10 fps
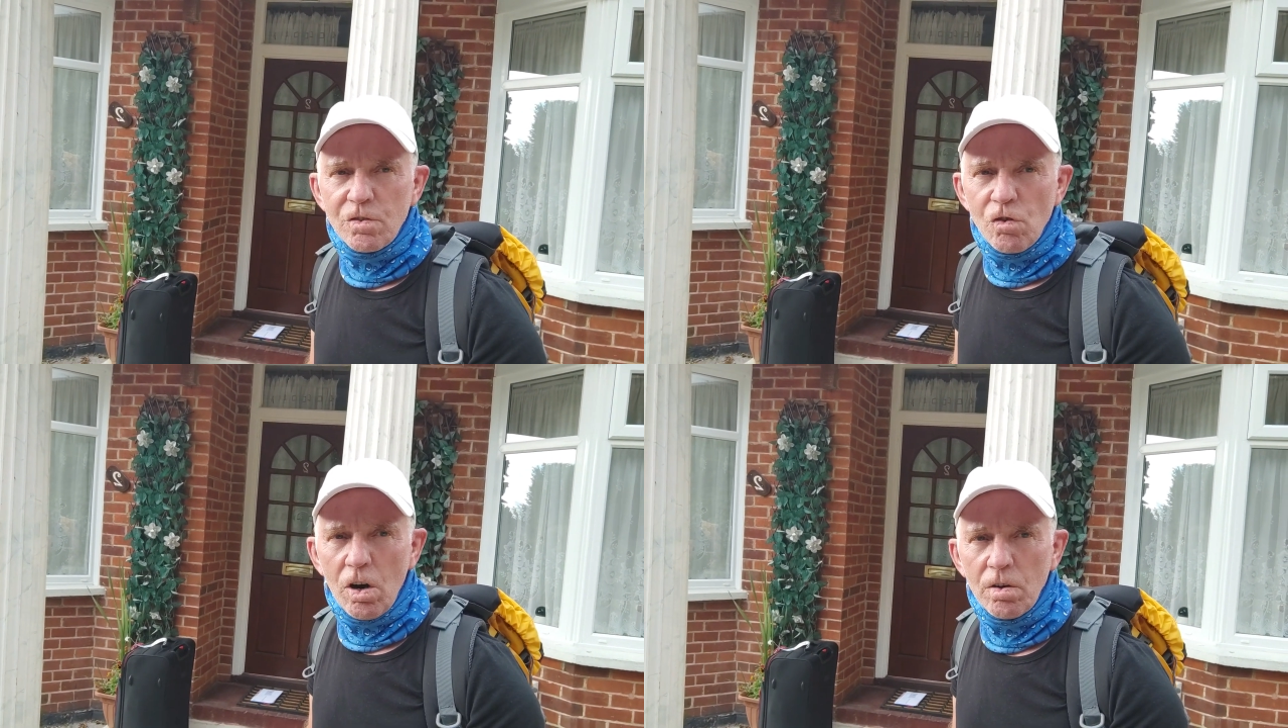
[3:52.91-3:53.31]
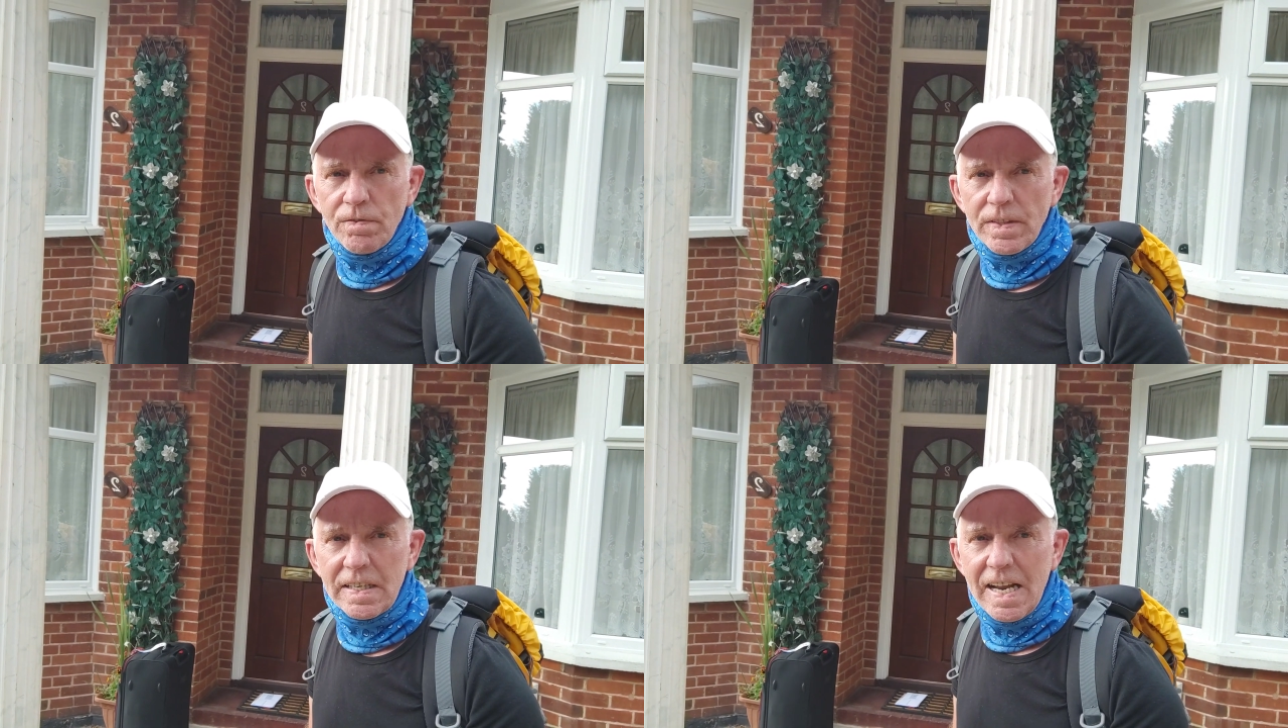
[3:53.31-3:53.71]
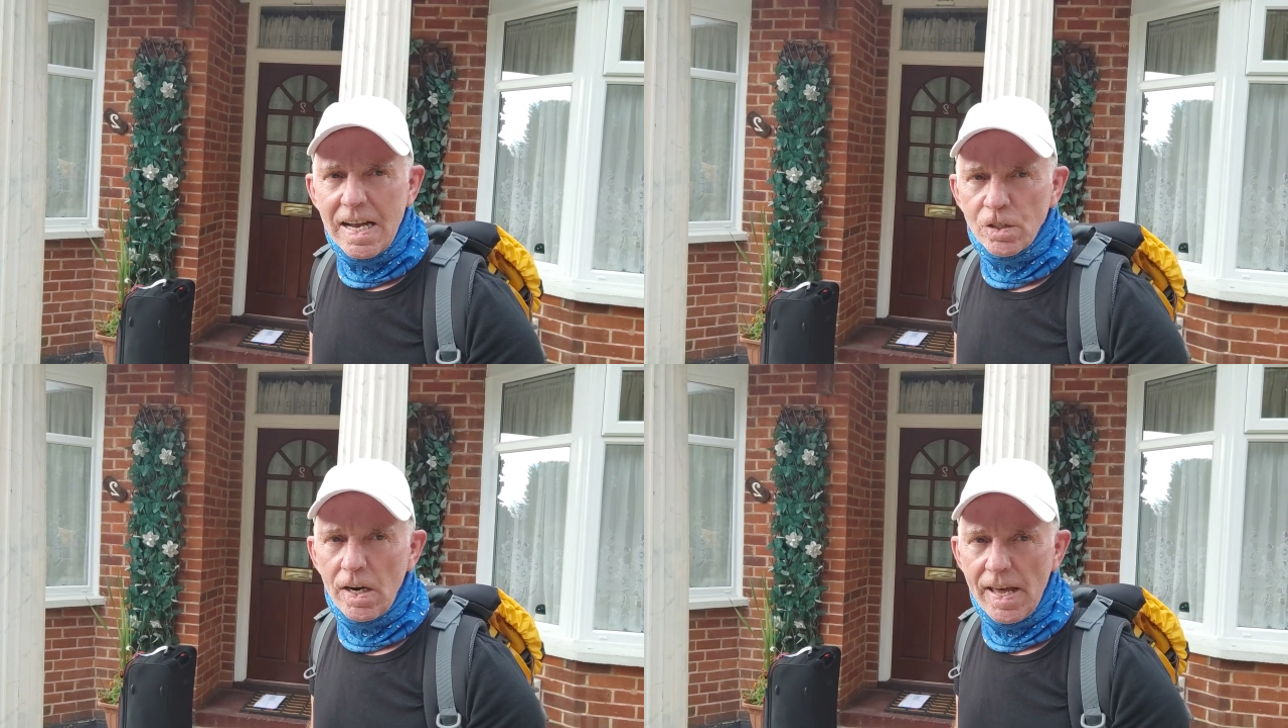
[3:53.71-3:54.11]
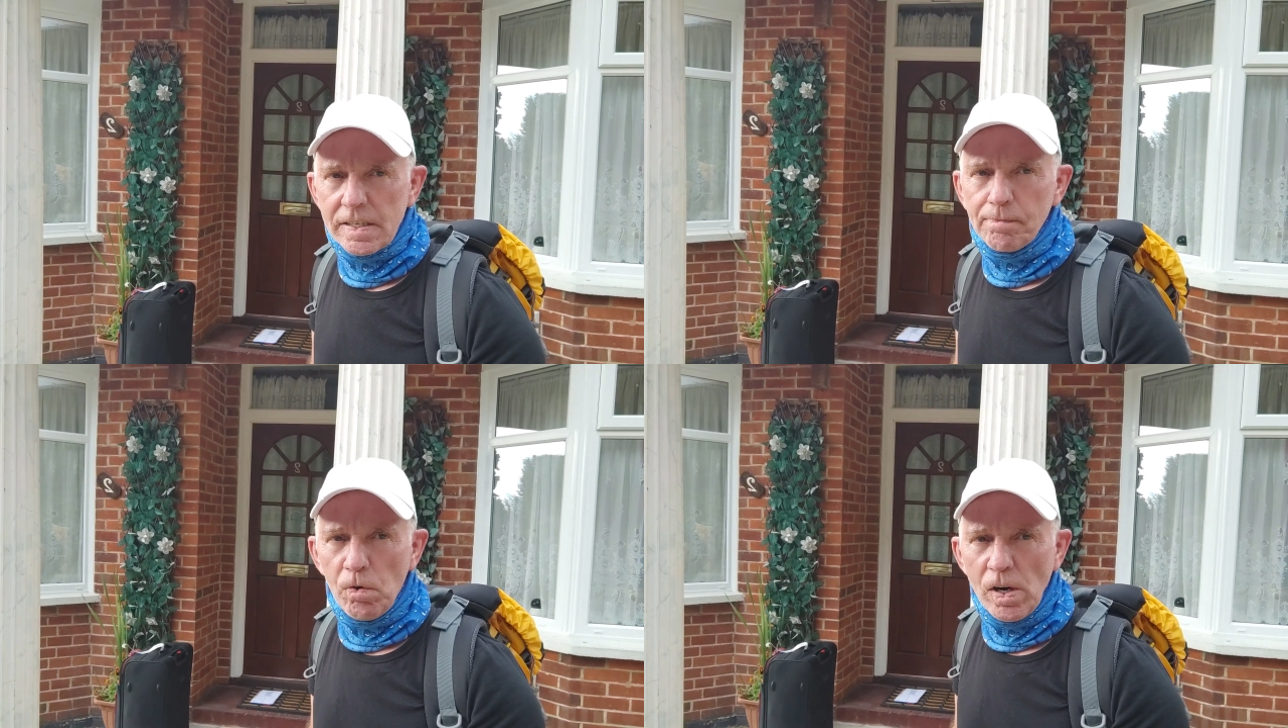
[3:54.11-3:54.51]
drove the National
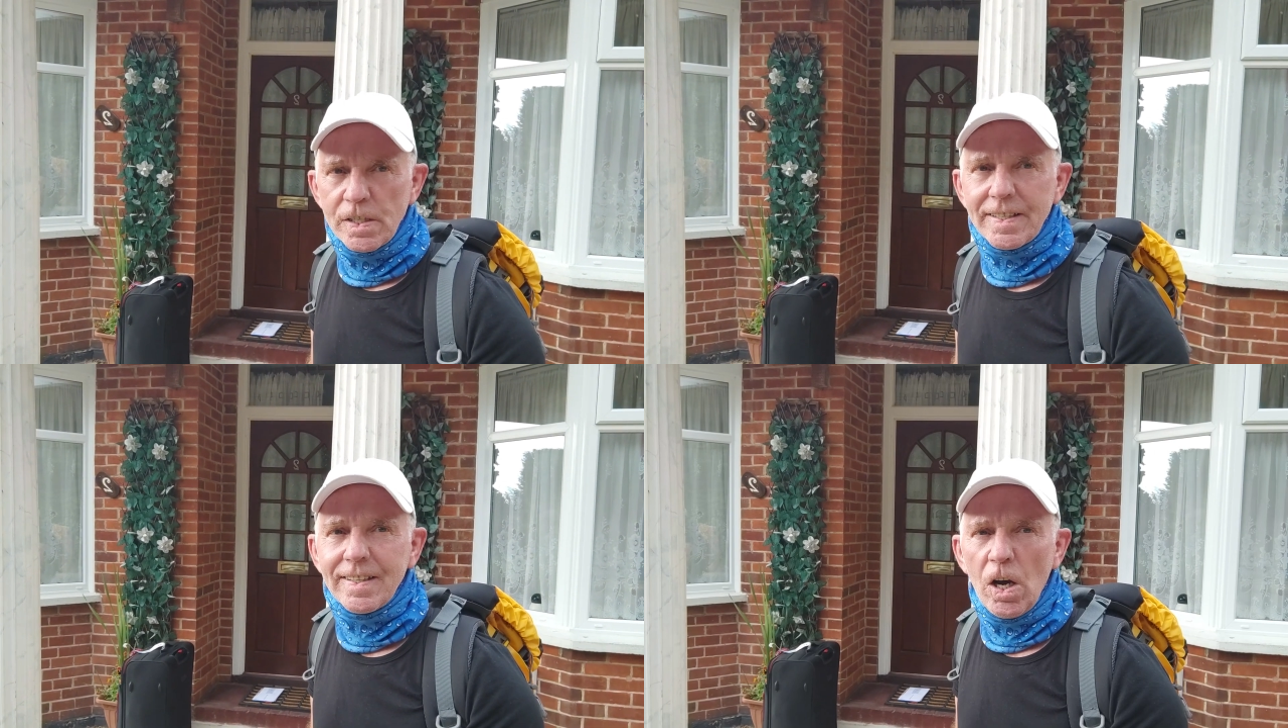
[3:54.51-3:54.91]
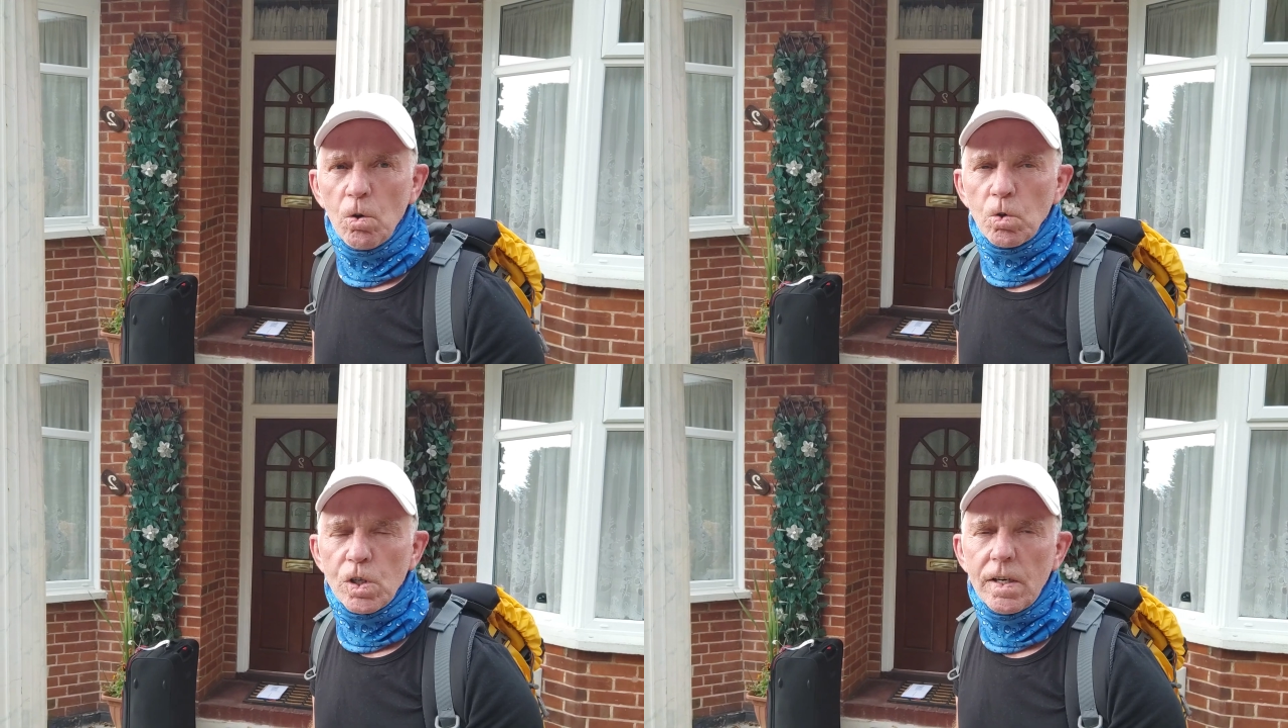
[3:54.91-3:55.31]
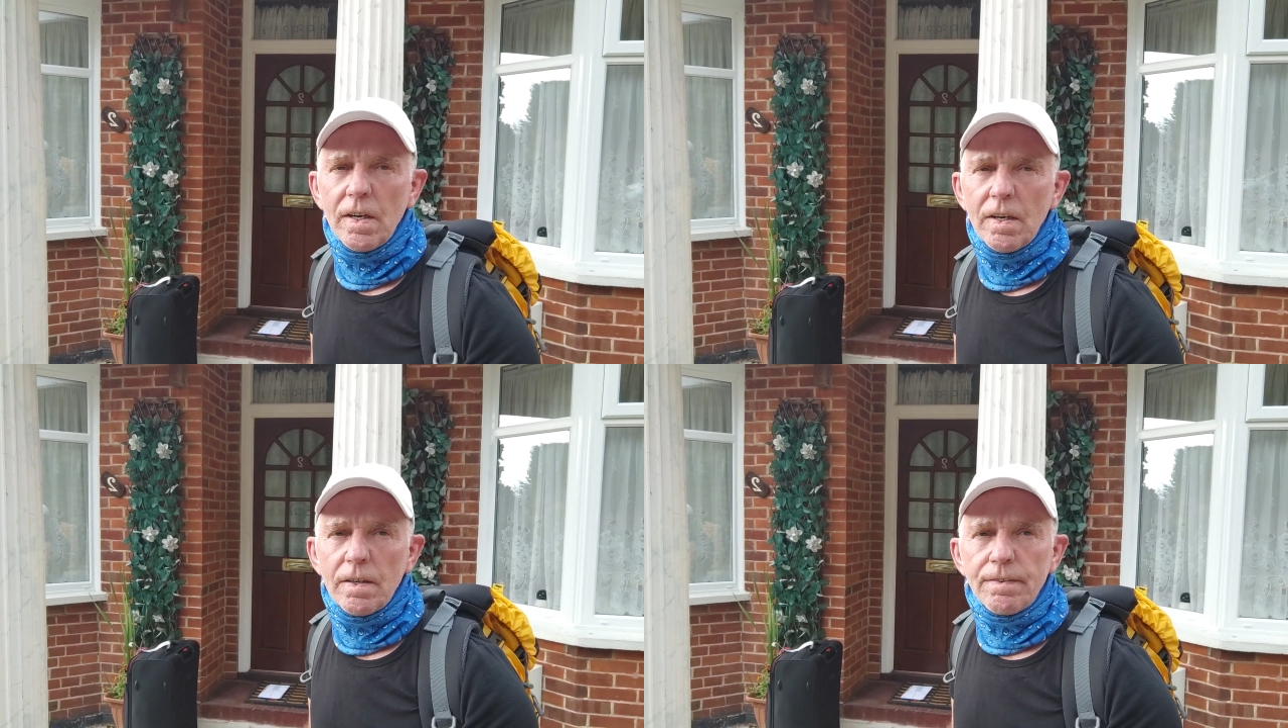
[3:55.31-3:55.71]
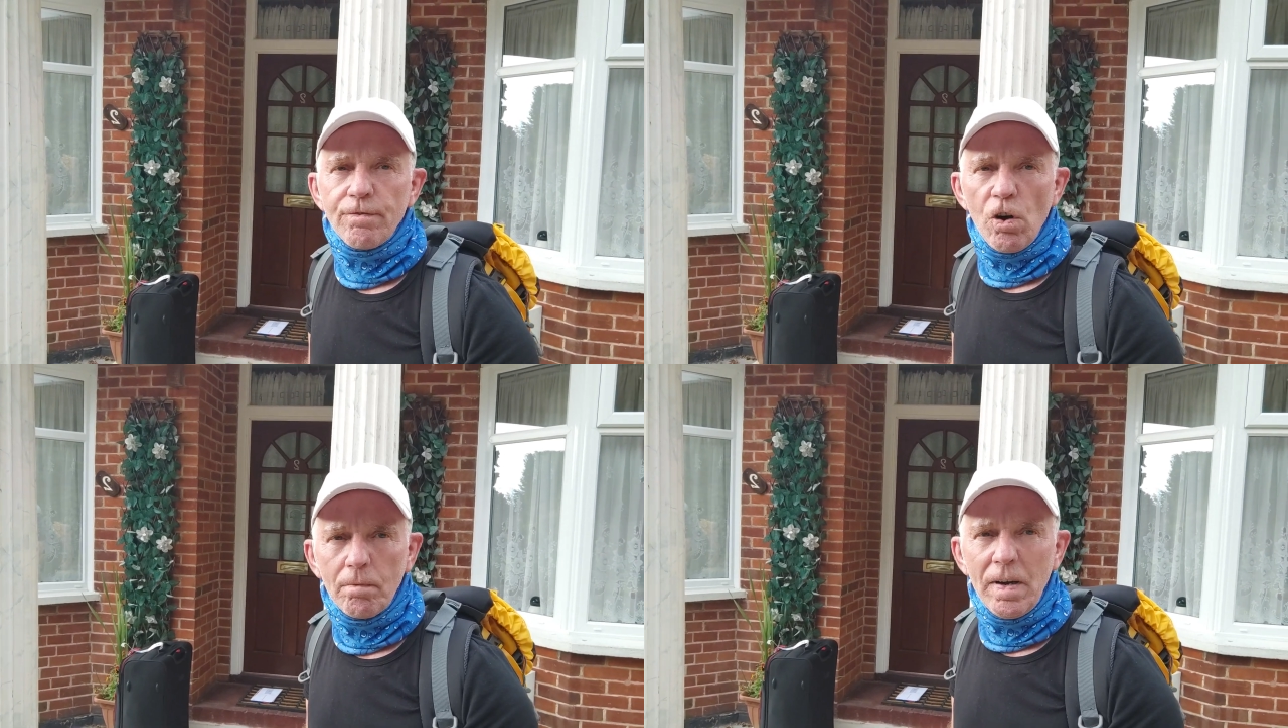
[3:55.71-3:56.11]
Express coach
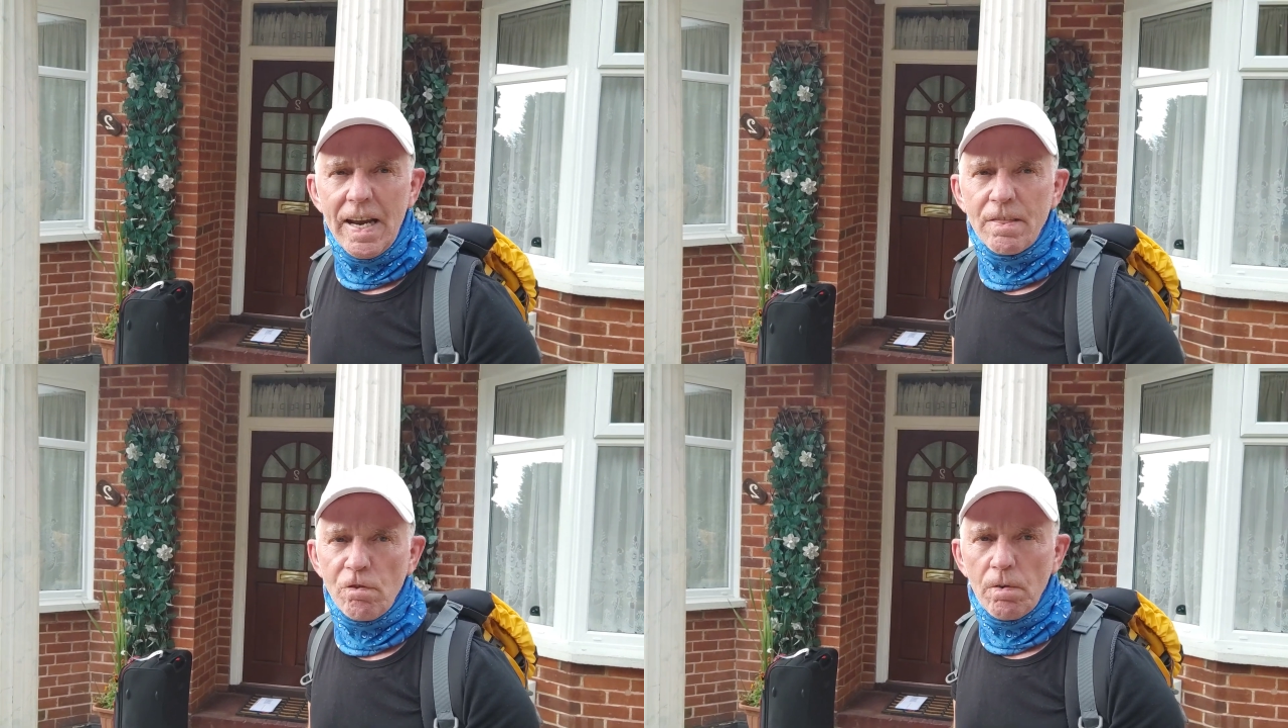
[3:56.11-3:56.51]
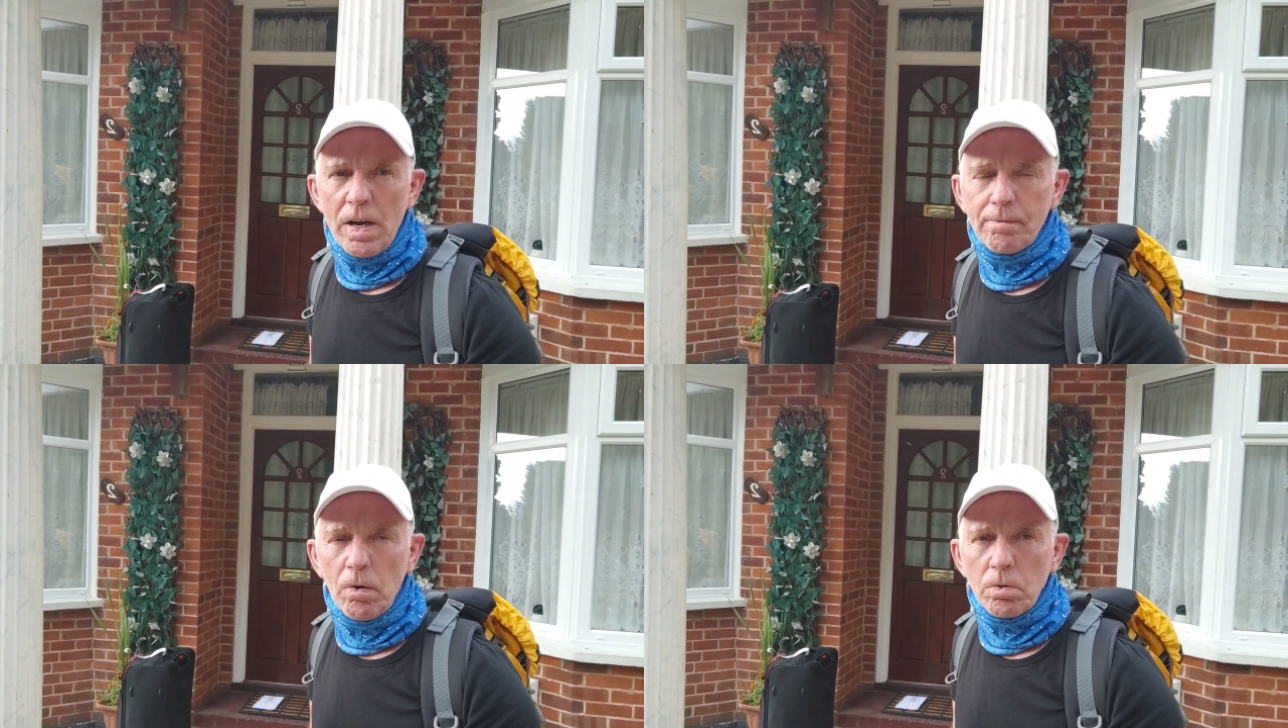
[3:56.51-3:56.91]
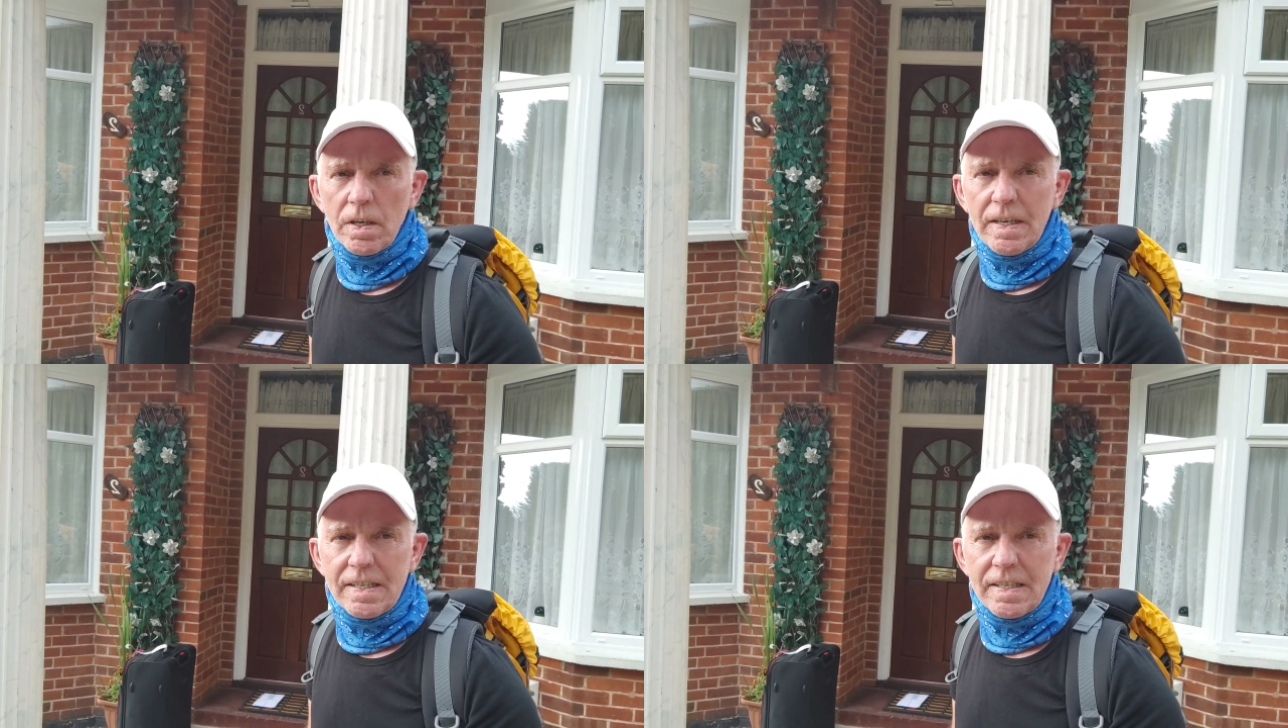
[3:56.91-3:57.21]
from Heathrow Airport